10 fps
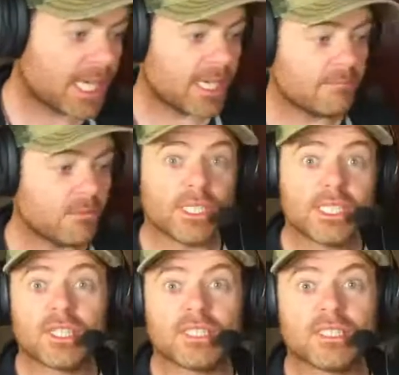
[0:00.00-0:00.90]
more
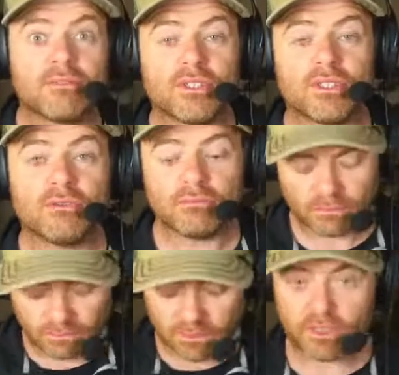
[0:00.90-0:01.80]
interesting for you,
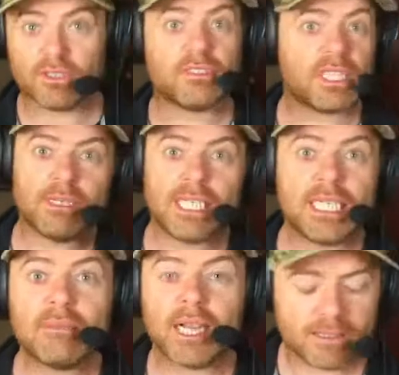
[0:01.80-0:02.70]
you just give me an
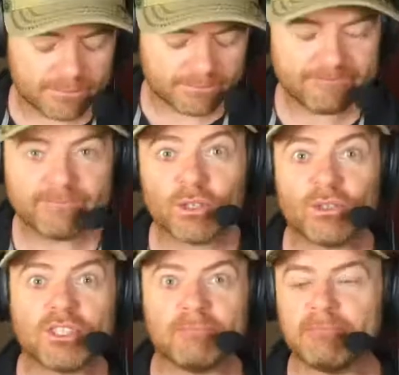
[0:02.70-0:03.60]
email.
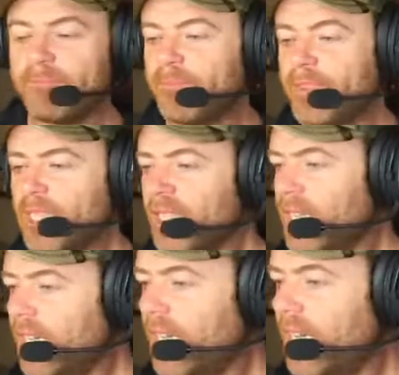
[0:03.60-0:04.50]
Awesome.
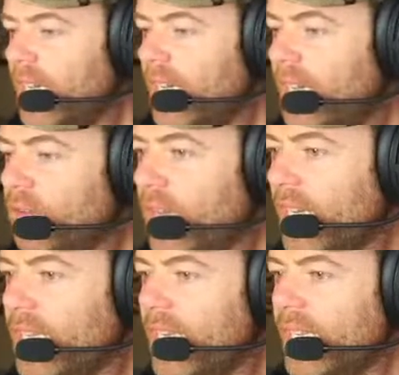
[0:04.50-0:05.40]
Right,
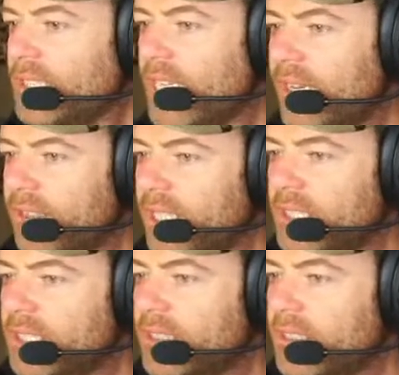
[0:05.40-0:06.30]
let's have a
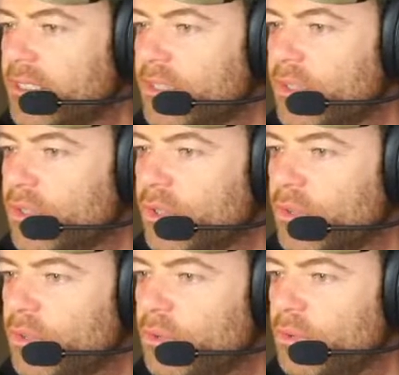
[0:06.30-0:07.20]
listen
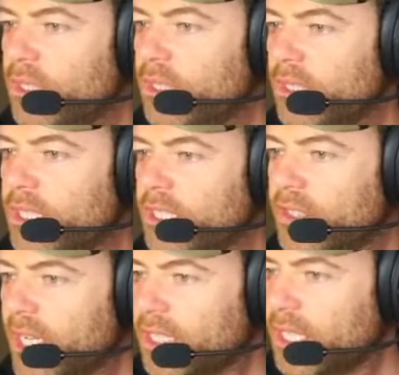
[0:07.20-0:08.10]
to this
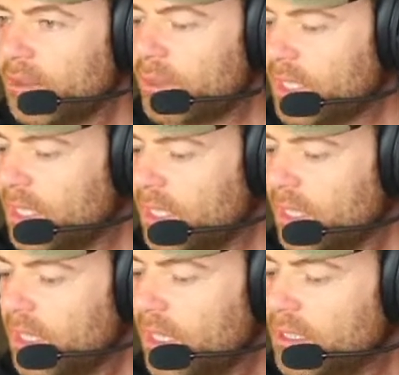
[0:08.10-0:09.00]
track, shall we?
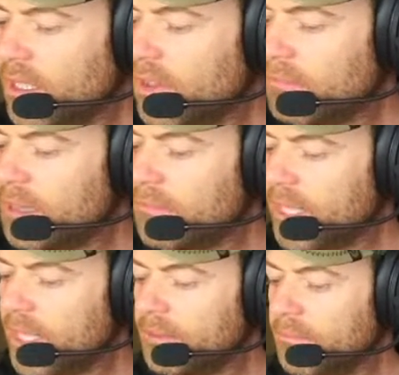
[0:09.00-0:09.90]
I'll turn off my
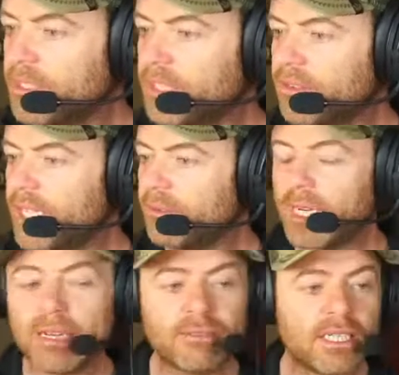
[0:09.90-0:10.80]
mic and my screen and we'll
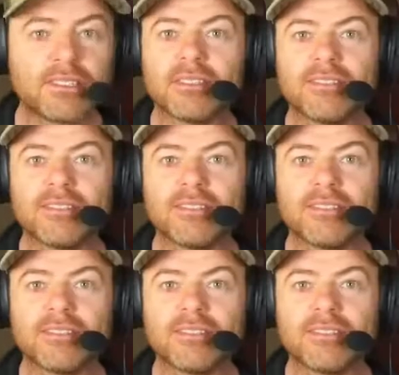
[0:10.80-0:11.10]
have a listen.